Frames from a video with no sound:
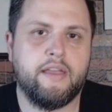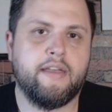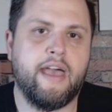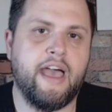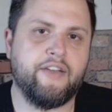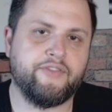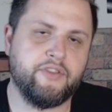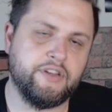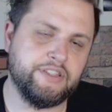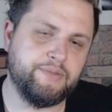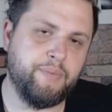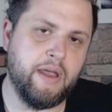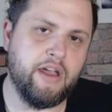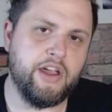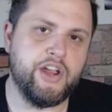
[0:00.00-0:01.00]
After his
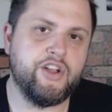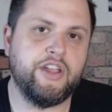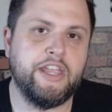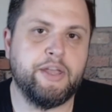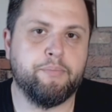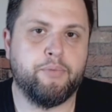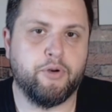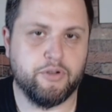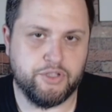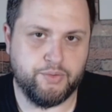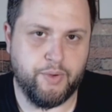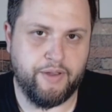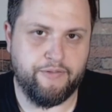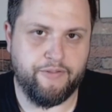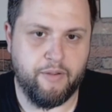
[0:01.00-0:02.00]
barrier, he can pulse
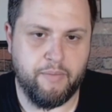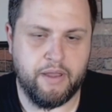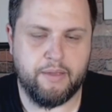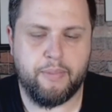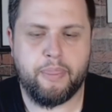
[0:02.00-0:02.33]
wave from it.